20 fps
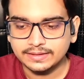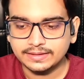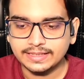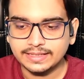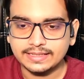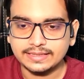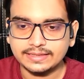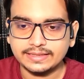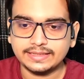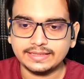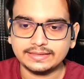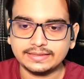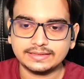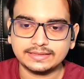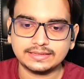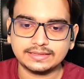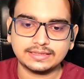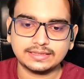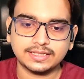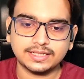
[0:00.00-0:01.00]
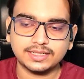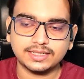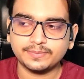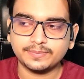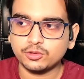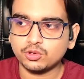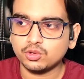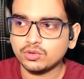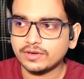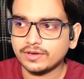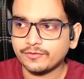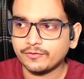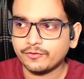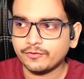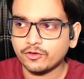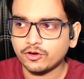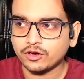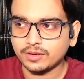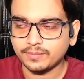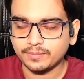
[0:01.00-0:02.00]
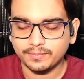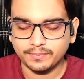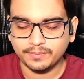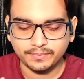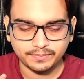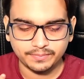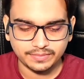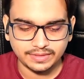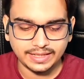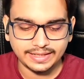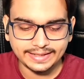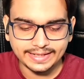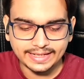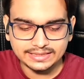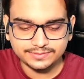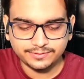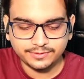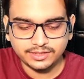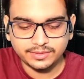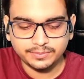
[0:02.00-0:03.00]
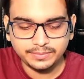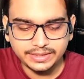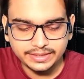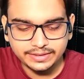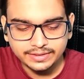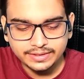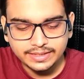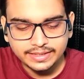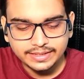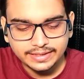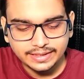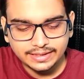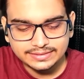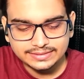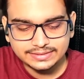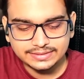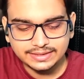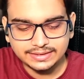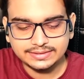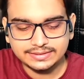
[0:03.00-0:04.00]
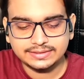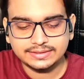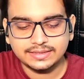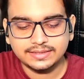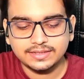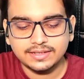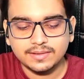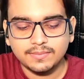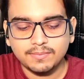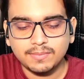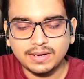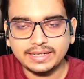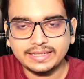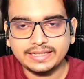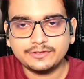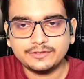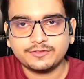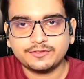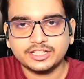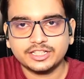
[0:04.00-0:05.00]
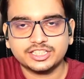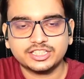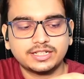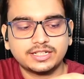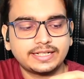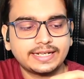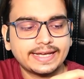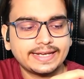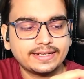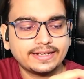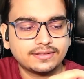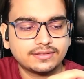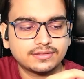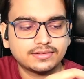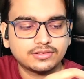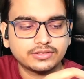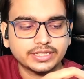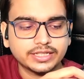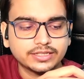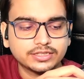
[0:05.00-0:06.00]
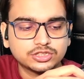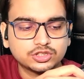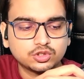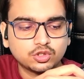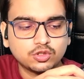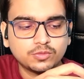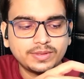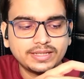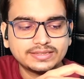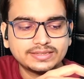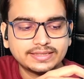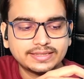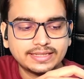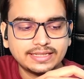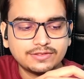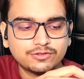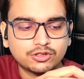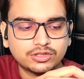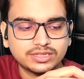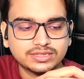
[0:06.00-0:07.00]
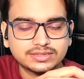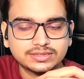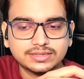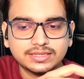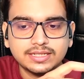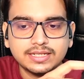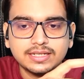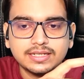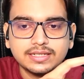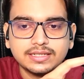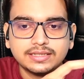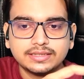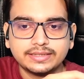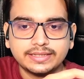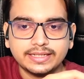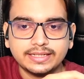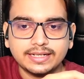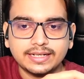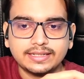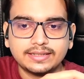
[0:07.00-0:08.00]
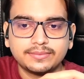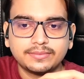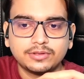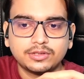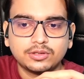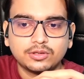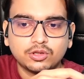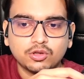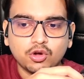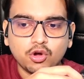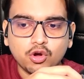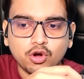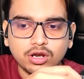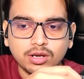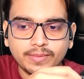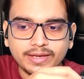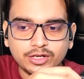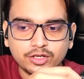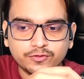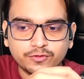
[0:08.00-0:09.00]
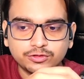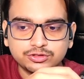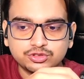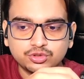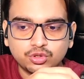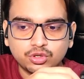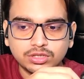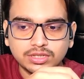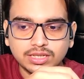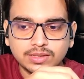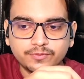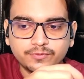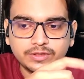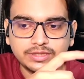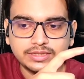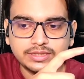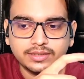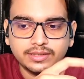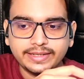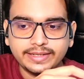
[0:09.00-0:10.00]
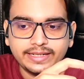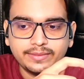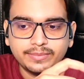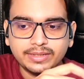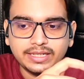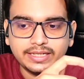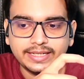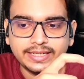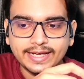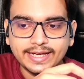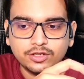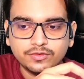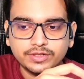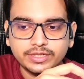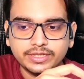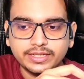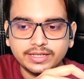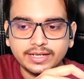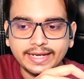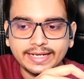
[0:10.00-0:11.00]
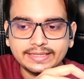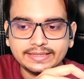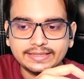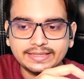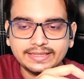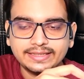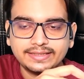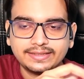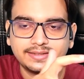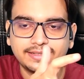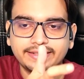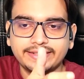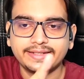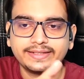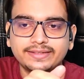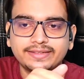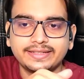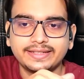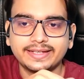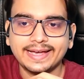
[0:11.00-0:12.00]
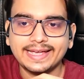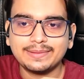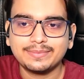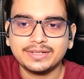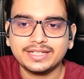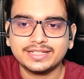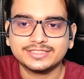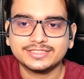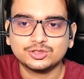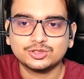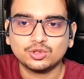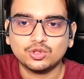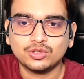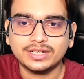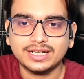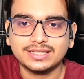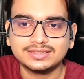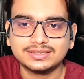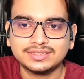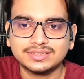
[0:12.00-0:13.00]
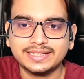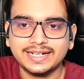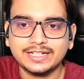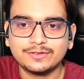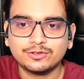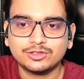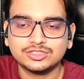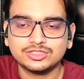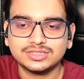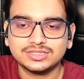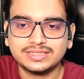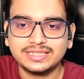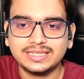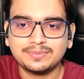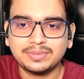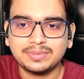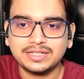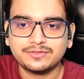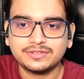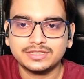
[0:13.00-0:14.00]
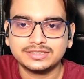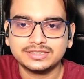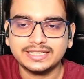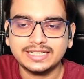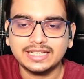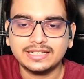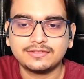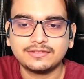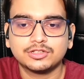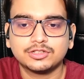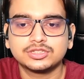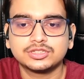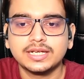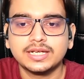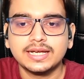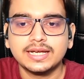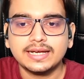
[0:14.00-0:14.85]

Then the third pro for like as for me is this multifunctional dial. Okay, so basically what is there that all microphones do not come with a inbuilt dial over here, like the again the HyperX Solocast. That was the preference that I was